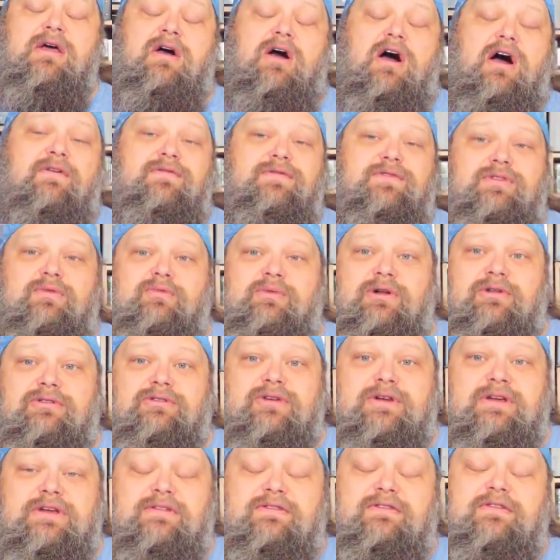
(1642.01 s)
off in the
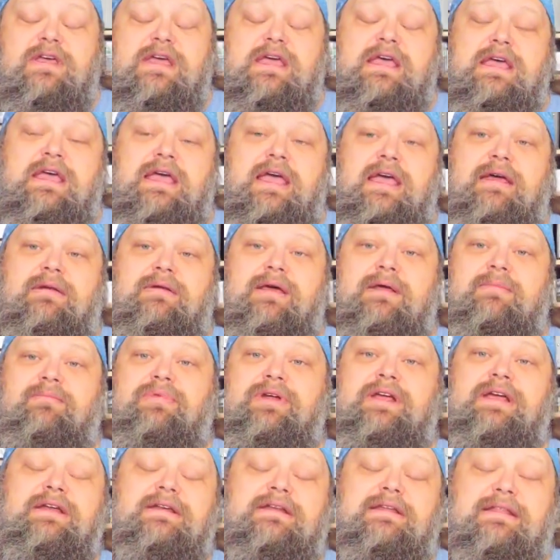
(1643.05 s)
wilderness and
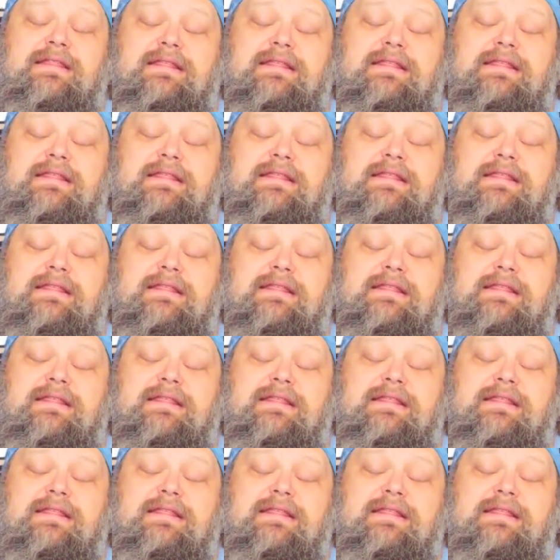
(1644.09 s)
bring it